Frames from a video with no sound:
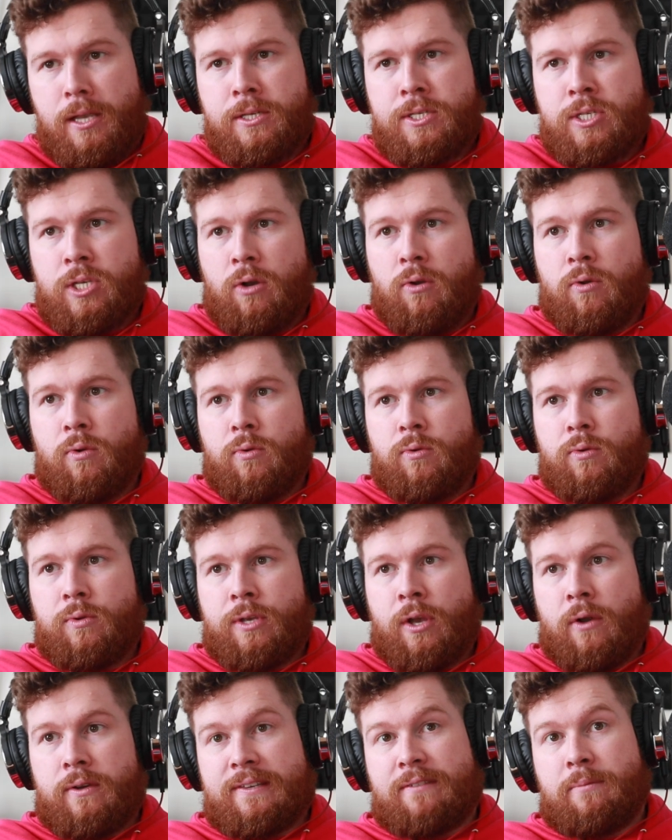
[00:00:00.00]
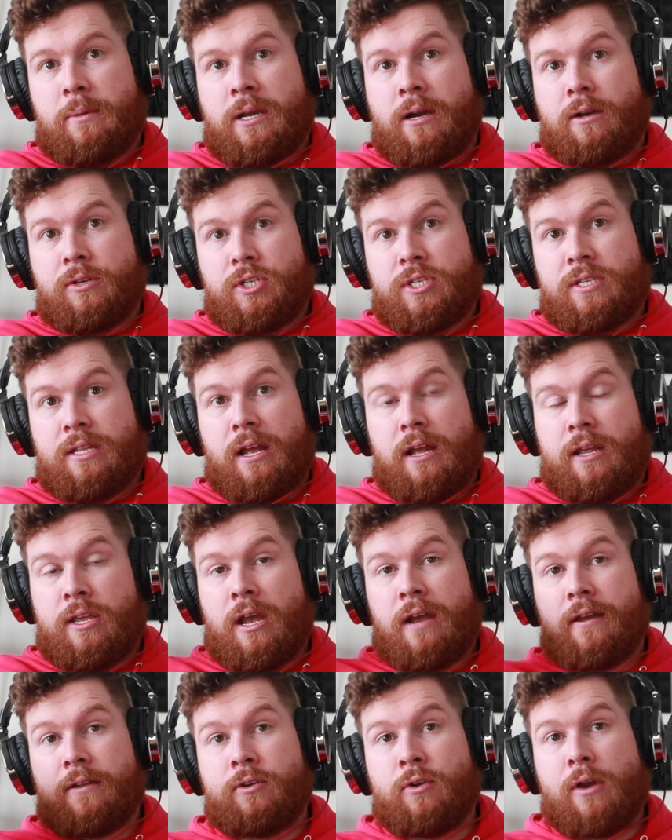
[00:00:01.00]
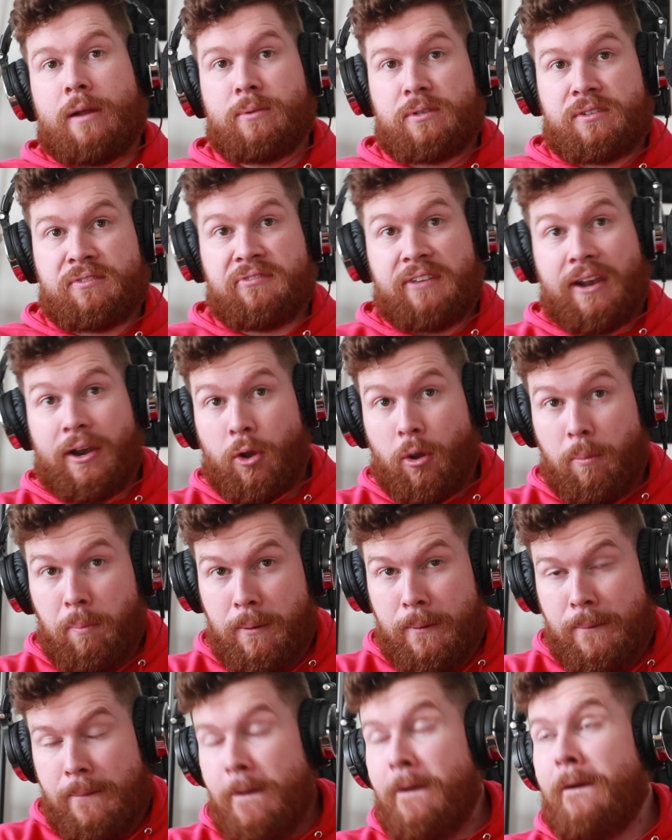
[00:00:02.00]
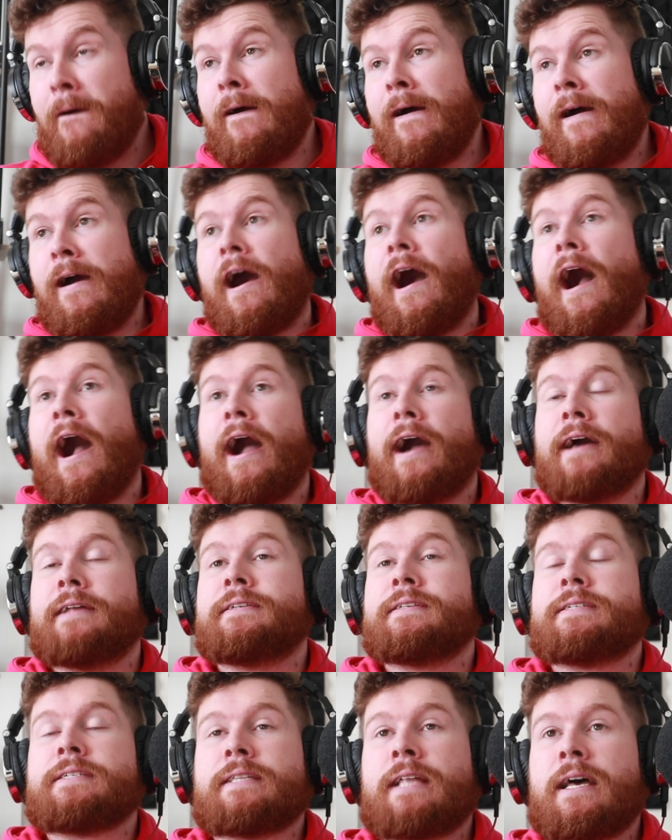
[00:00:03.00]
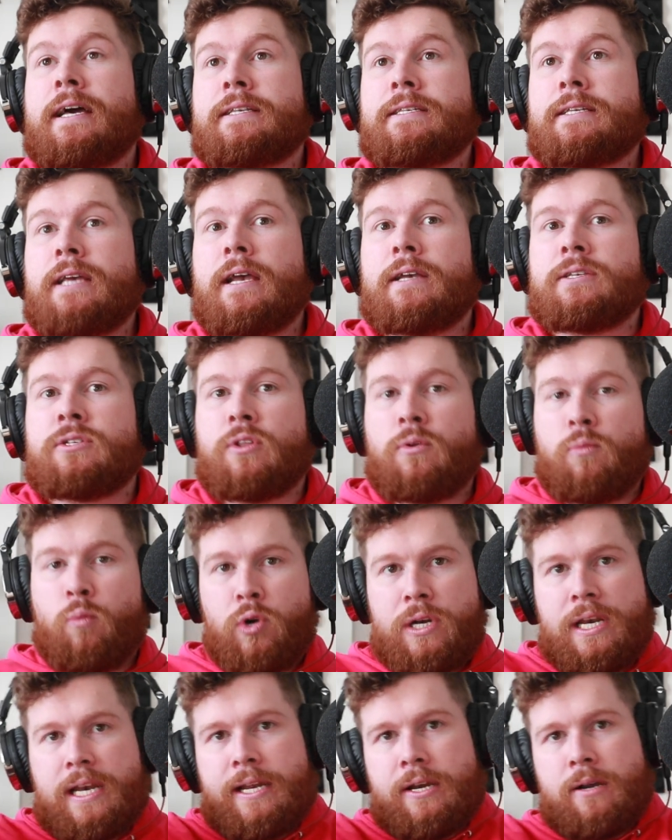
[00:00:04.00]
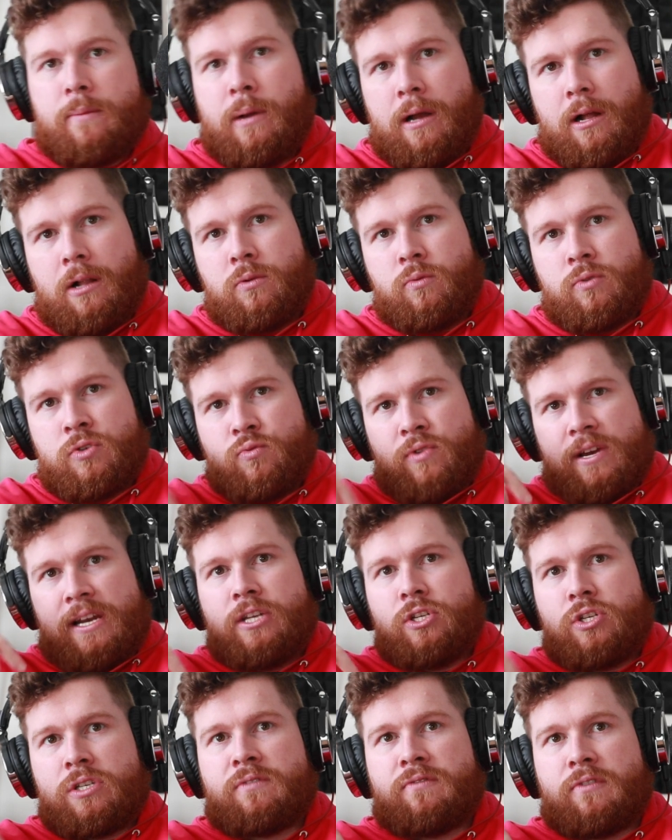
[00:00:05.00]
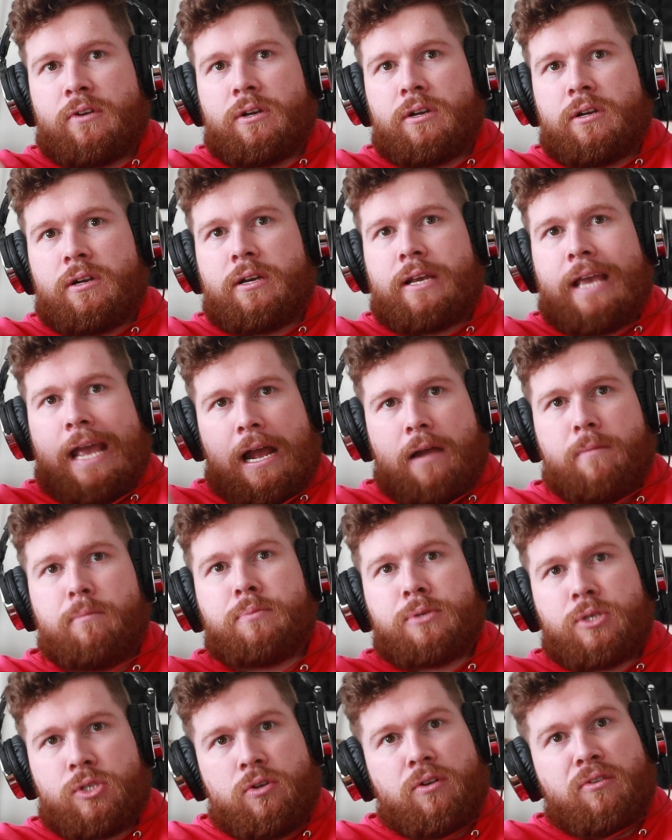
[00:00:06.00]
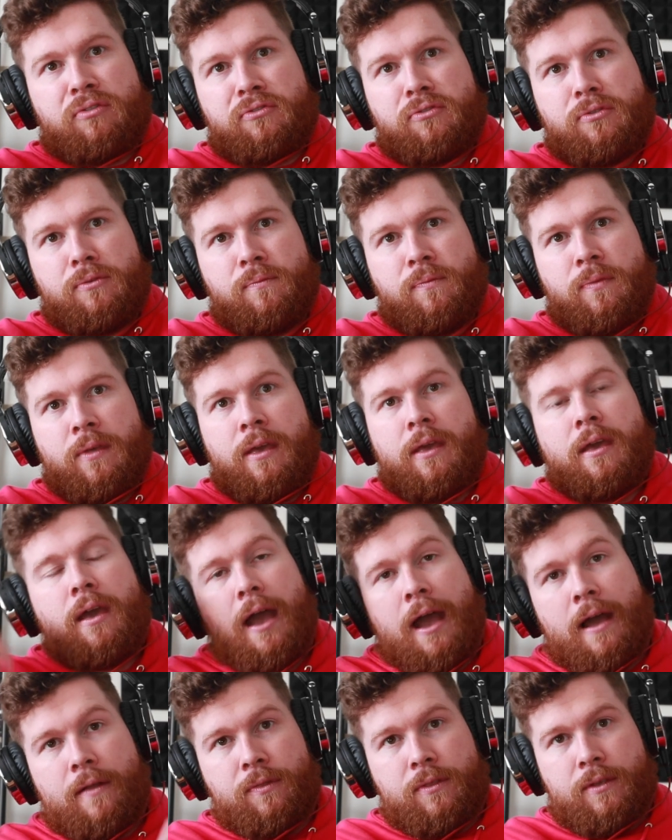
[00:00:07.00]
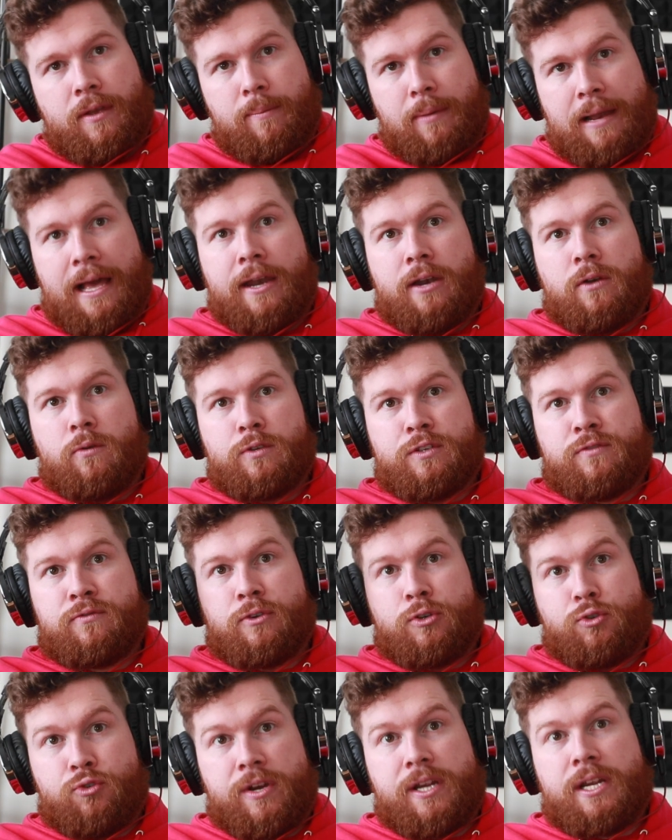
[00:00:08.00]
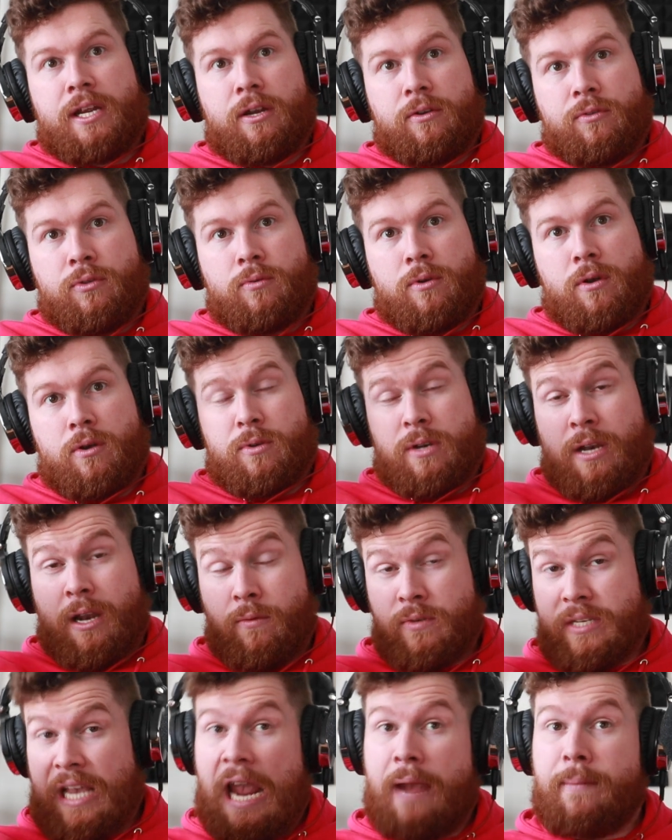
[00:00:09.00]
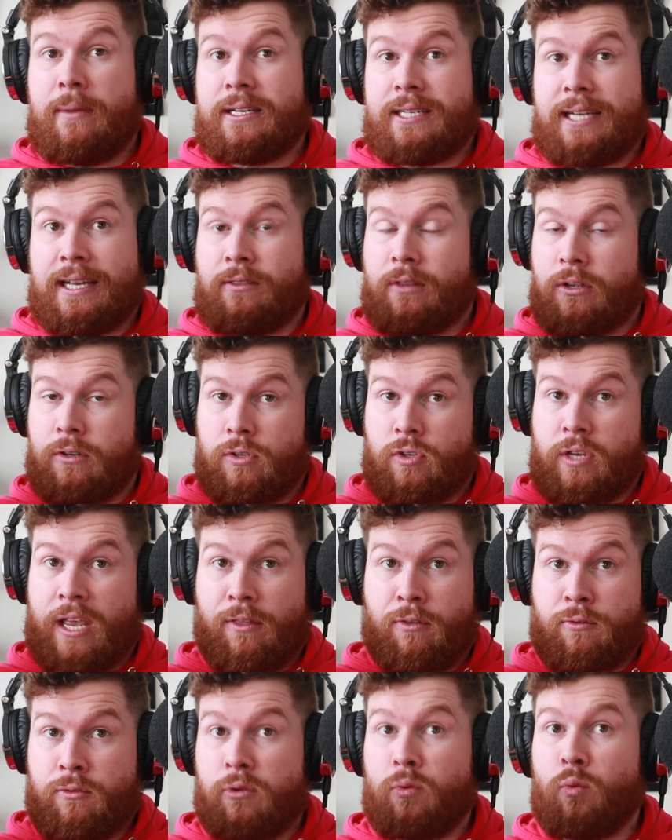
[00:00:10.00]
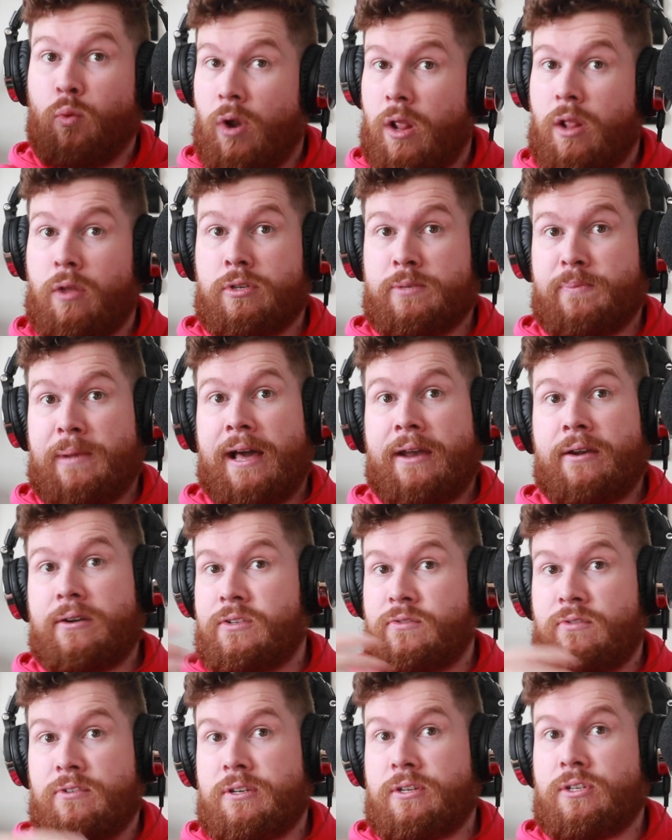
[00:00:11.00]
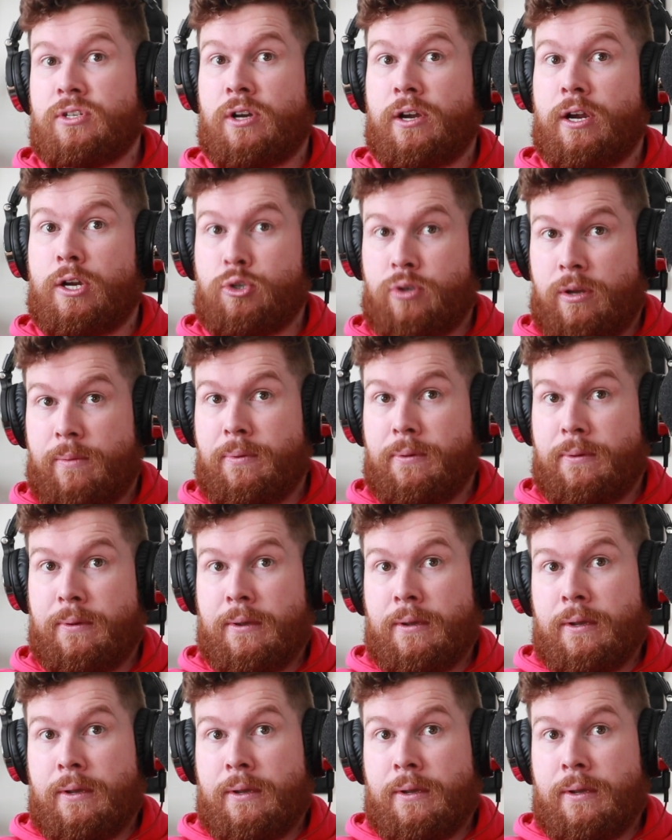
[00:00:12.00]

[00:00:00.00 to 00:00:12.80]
So you always have to be conscious of that. Yeah, you're able to fill it up, and that. Uh, so the one liter bottle was really just for camp stuff, and the bladder was for drinking on the road. And I was aiming to get the get through one of those bladders for the entire trip.